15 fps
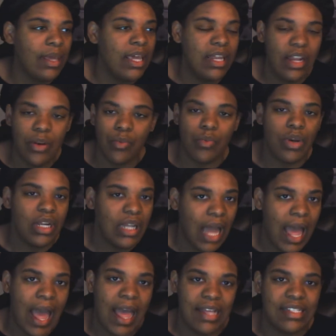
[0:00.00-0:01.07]
he didn't
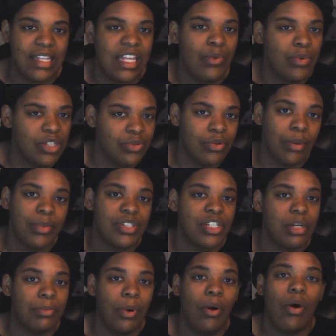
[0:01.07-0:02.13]
realize that he was swimming to
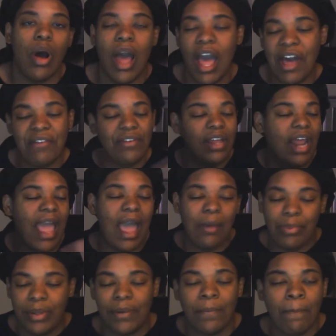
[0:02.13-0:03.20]
the boat or however it
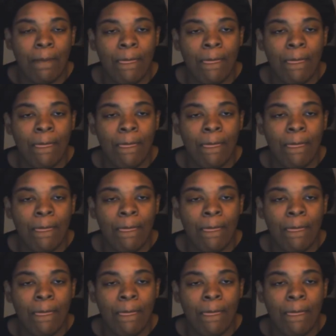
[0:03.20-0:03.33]
happened.